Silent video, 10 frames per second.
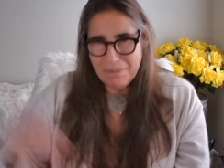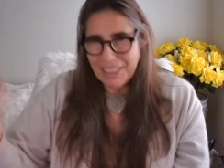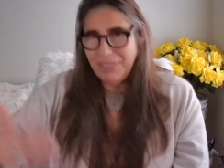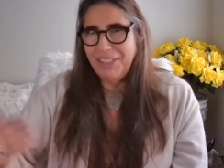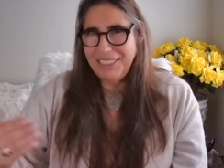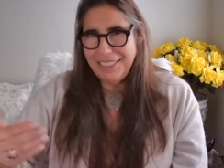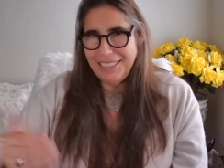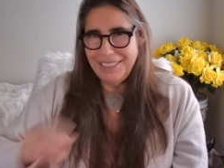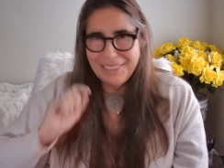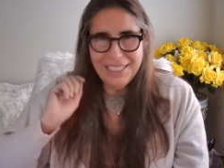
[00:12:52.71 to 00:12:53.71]
My defense
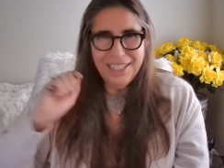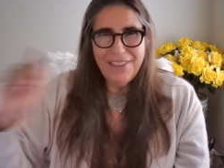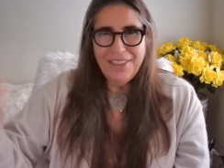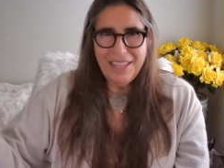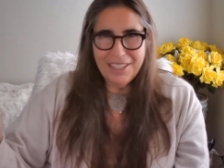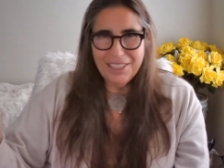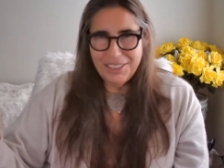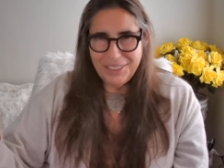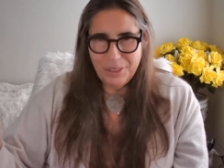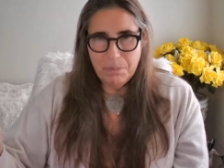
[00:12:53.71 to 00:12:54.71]
is they are
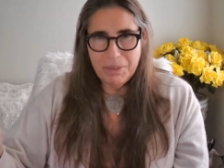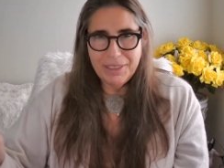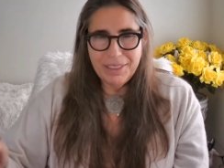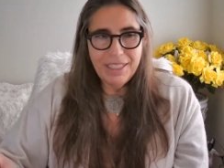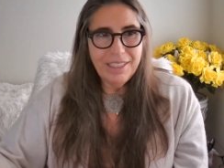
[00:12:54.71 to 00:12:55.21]
stupid.